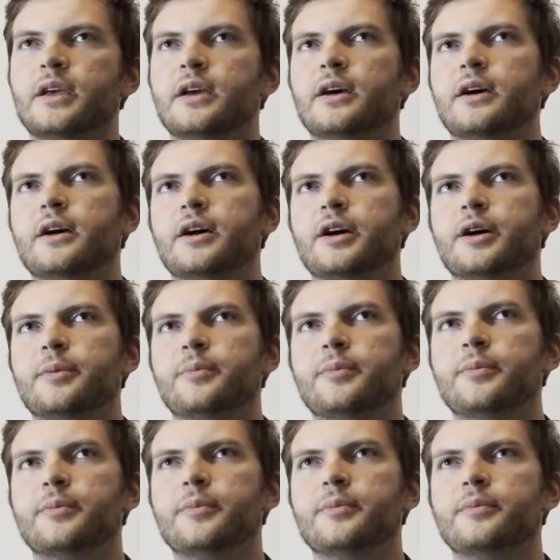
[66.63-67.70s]

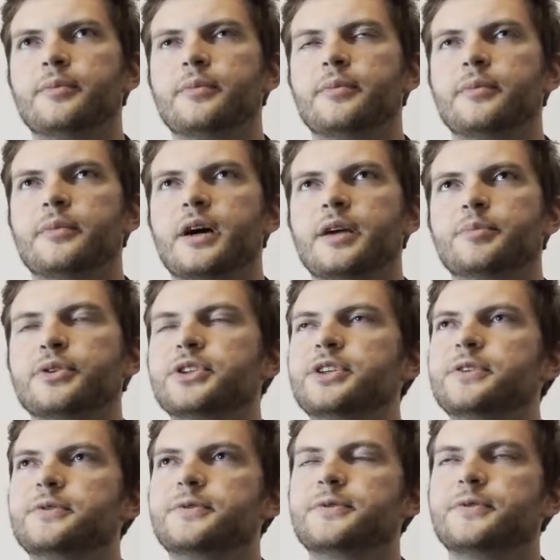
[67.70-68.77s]
I
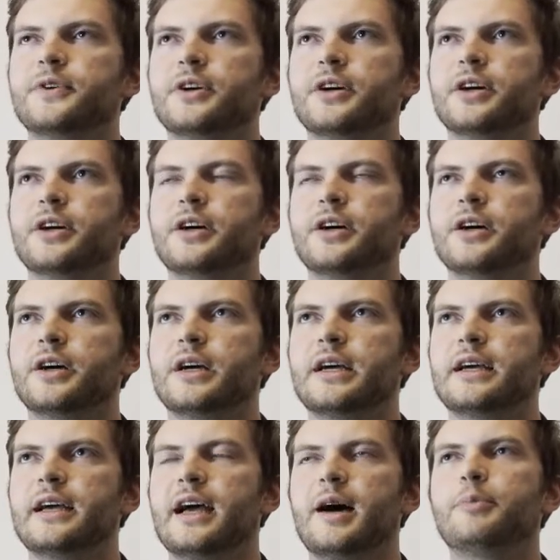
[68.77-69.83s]
believe
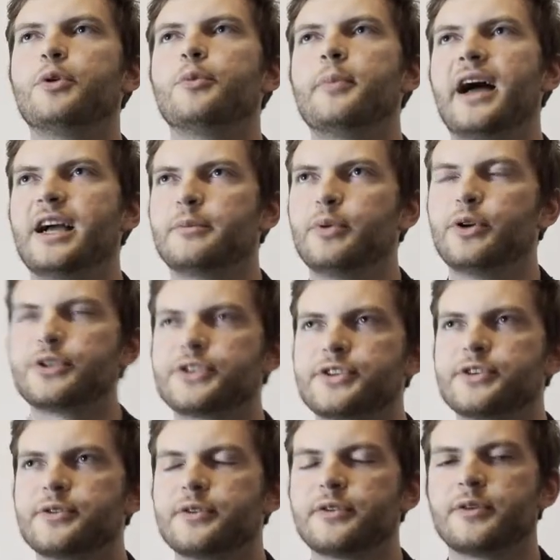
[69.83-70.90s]
Apple
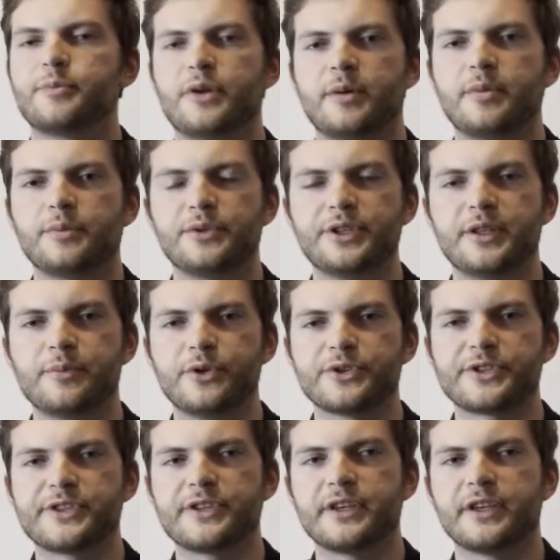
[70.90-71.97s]
MacBooks, probably the
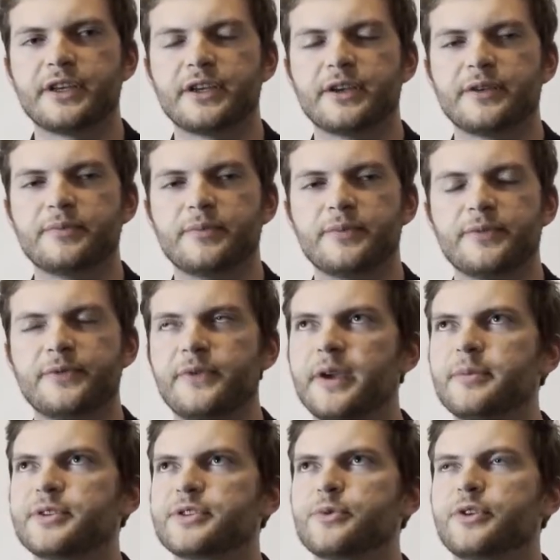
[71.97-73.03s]
most
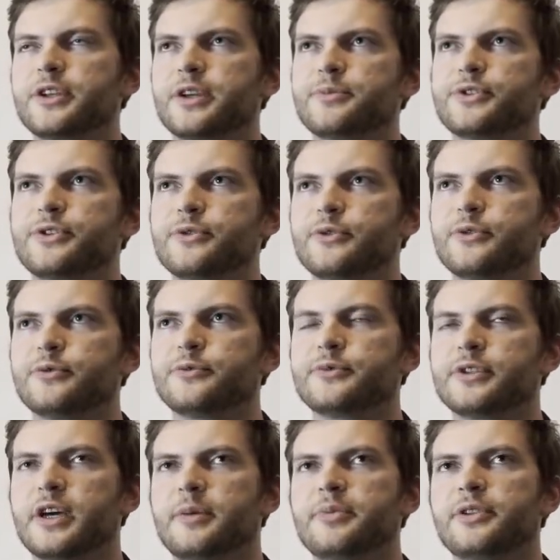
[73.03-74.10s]
famous when it comes to
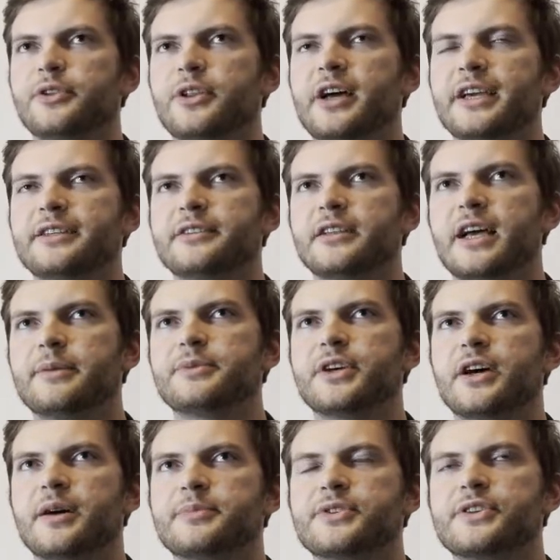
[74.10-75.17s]
top of the line
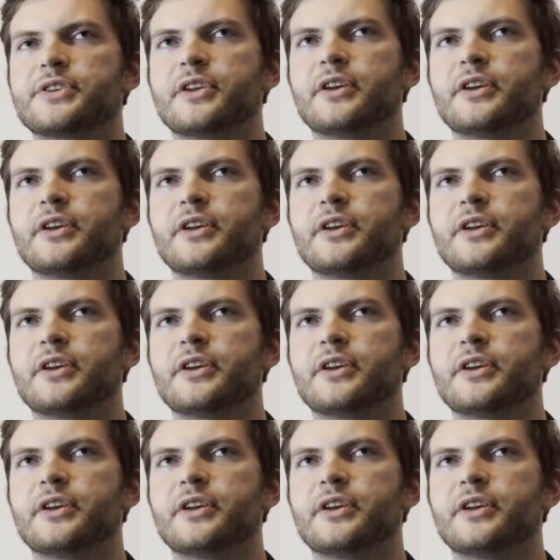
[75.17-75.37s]
laptops.